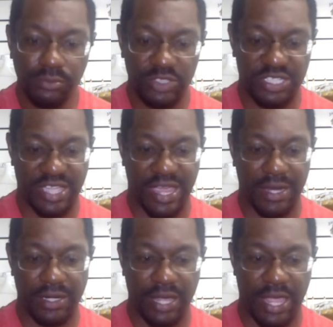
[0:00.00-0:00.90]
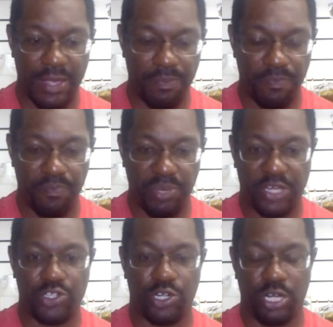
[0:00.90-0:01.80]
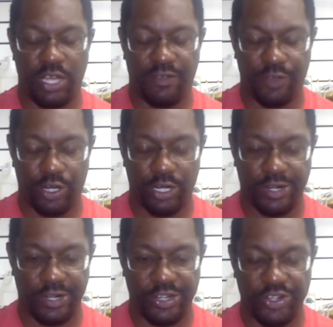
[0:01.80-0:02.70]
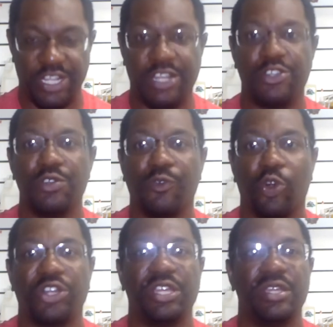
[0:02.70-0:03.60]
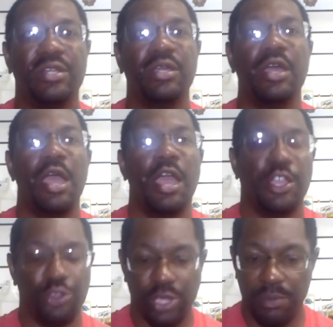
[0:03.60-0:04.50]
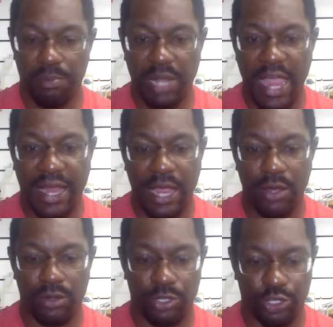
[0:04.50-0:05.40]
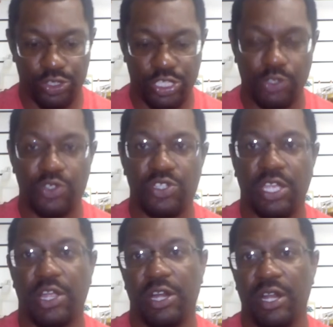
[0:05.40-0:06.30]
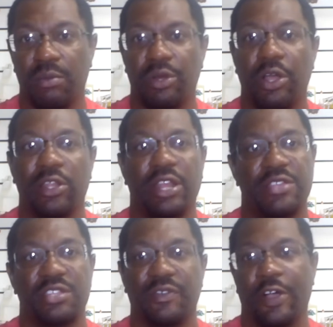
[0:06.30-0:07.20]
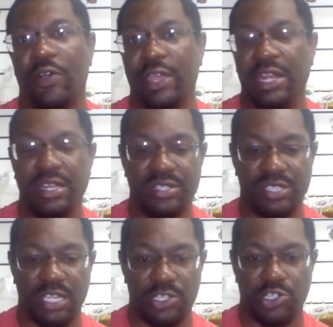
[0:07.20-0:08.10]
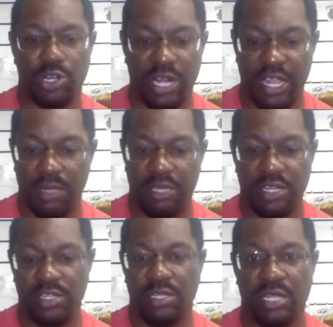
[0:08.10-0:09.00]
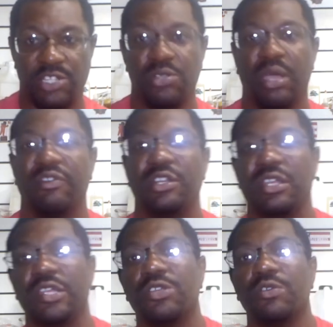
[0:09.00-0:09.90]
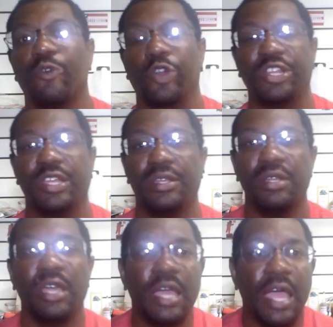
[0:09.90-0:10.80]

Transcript: scan a picture of your DD-214. You can black out your social security number and all of that stuff. All they need to see is your name and that you have a DD-214,